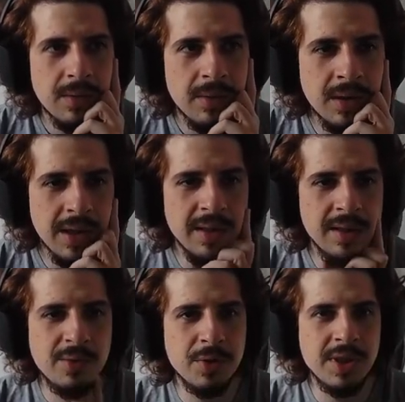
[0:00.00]
Well, at
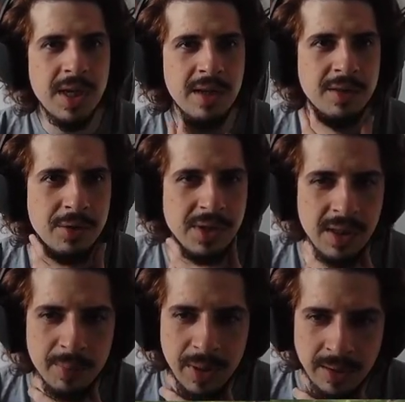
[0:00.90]
least we're starting to
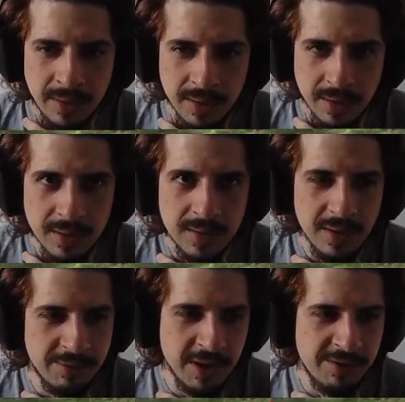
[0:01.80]
sell a bit,
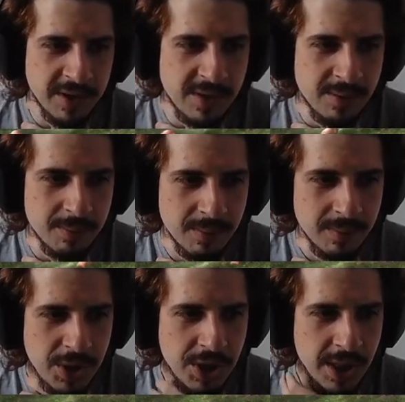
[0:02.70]
even if it's
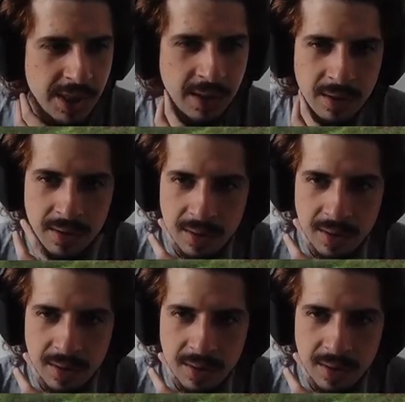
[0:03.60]
shitty.